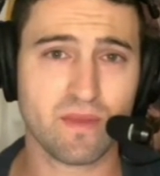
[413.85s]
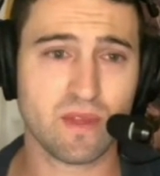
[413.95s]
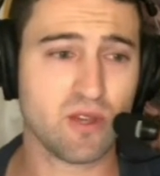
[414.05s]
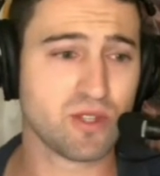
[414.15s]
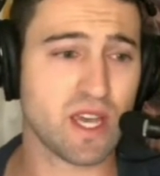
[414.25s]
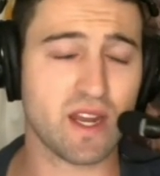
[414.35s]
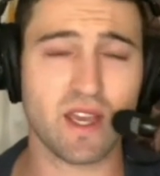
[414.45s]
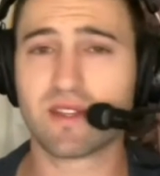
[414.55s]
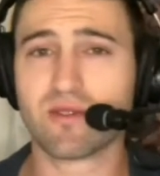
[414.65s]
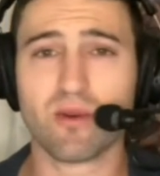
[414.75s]
He was
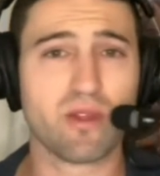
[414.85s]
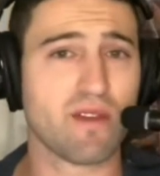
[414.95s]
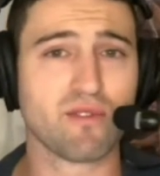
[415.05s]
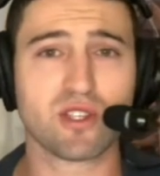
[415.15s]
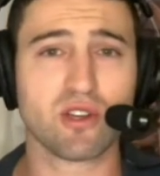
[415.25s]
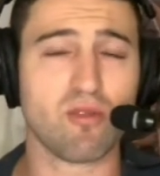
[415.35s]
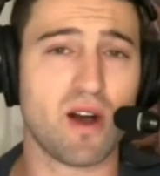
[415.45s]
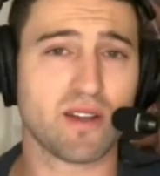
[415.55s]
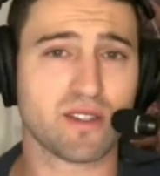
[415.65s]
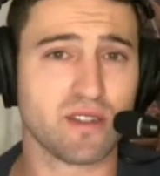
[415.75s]
getting into it with every single
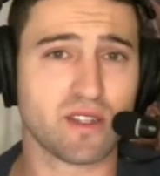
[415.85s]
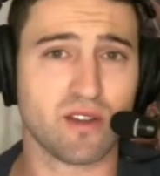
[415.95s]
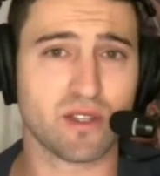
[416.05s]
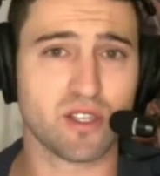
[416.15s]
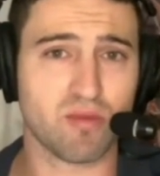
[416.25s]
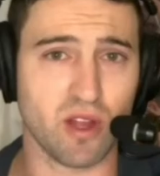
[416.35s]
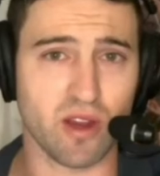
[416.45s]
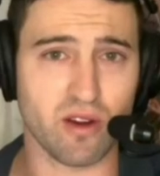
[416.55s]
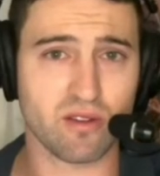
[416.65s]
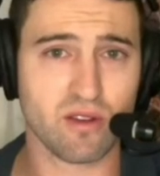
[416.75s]
Boston Celtics
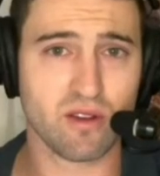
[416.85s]
player.